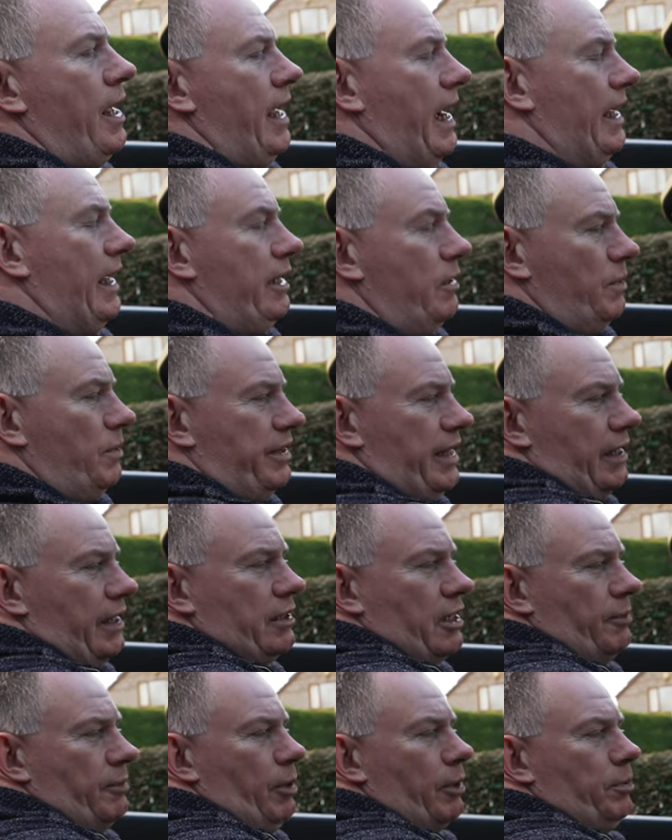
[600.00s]
and it would then
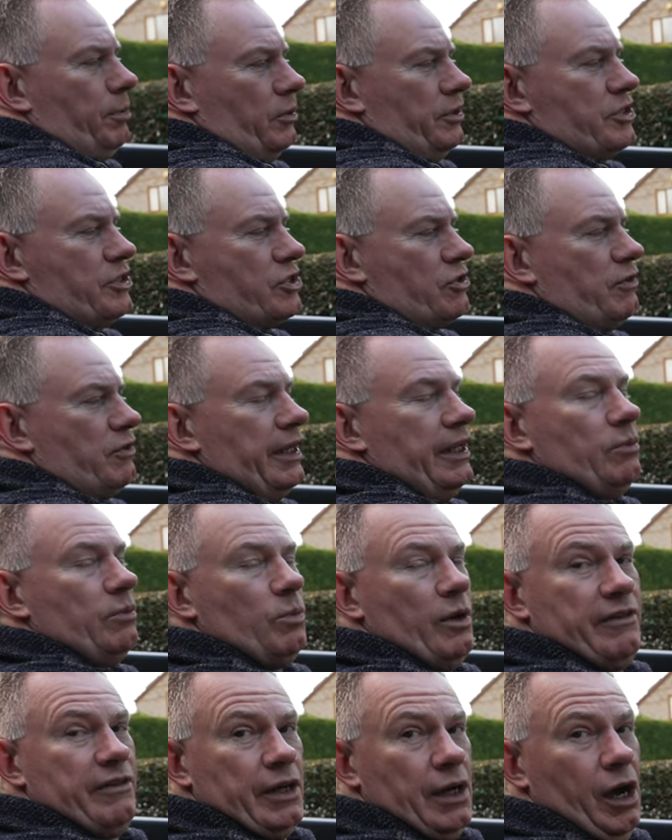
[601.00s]
come up on the screen
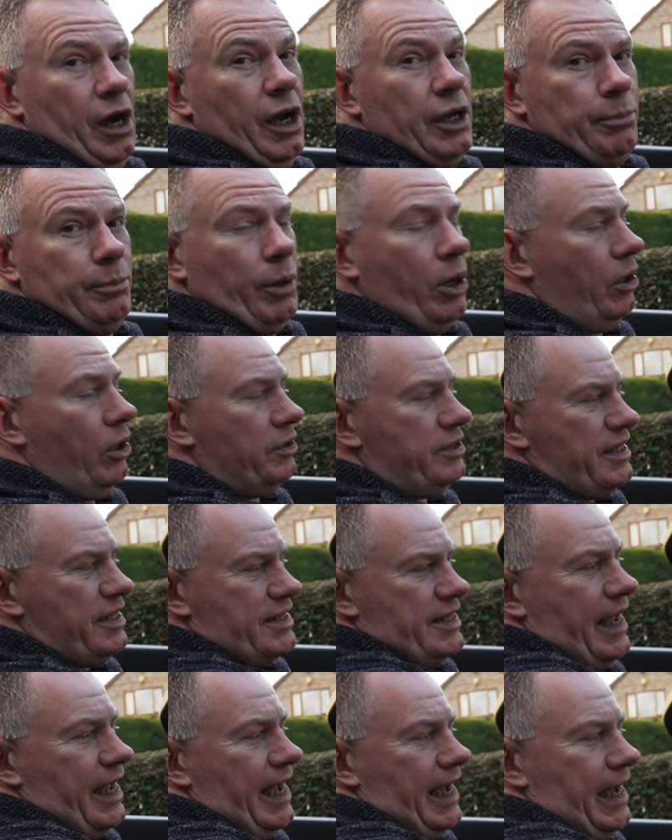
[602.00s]
with an iPod
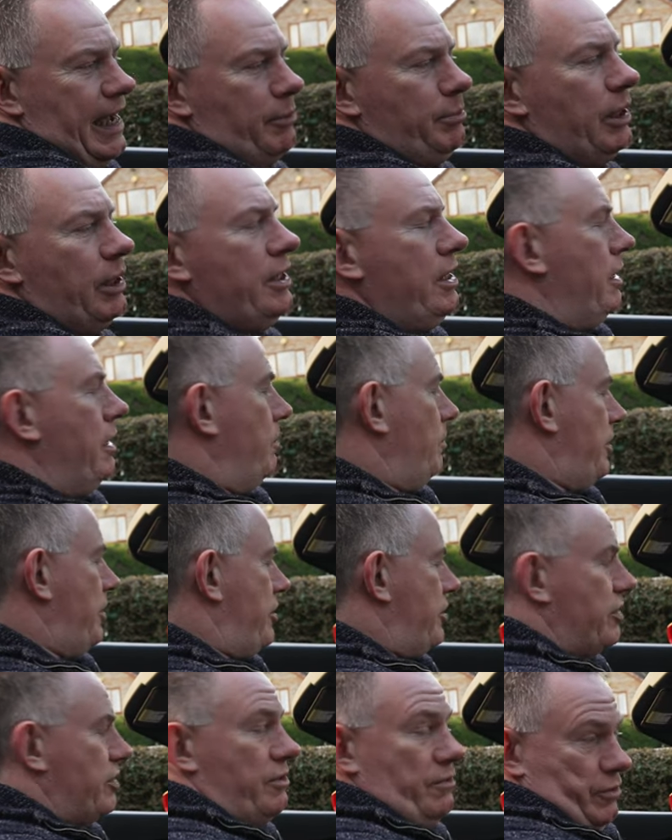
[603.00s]
tab,
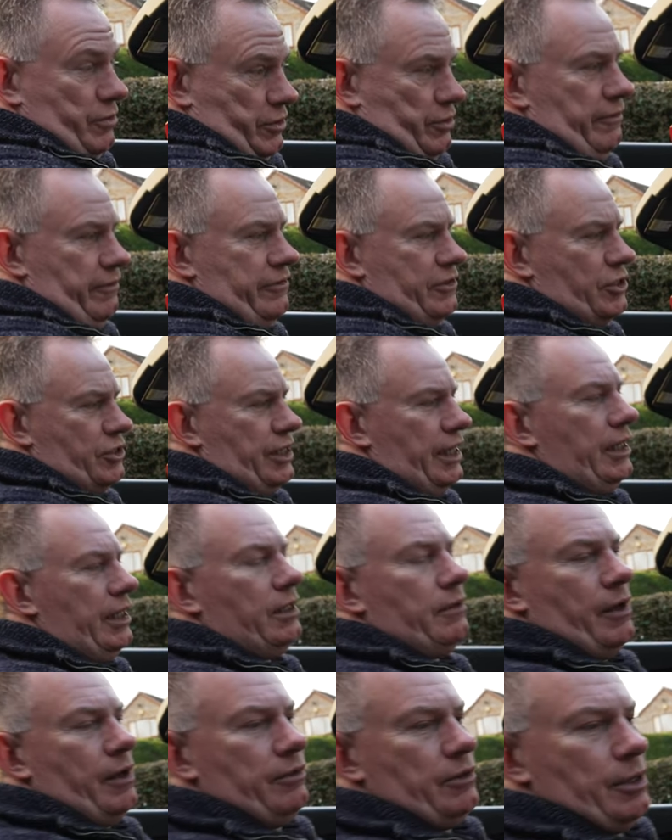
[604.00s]
which you've
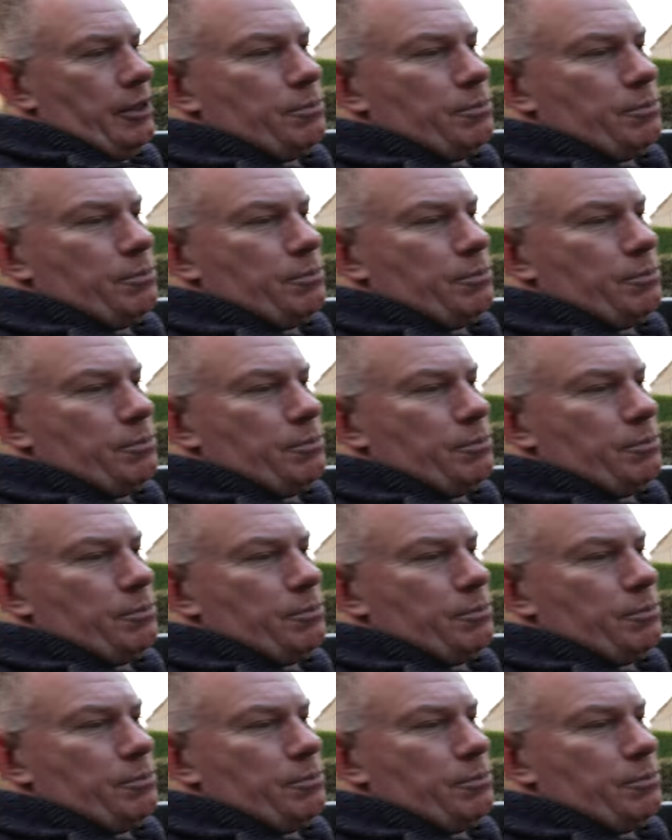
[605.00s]
seen in the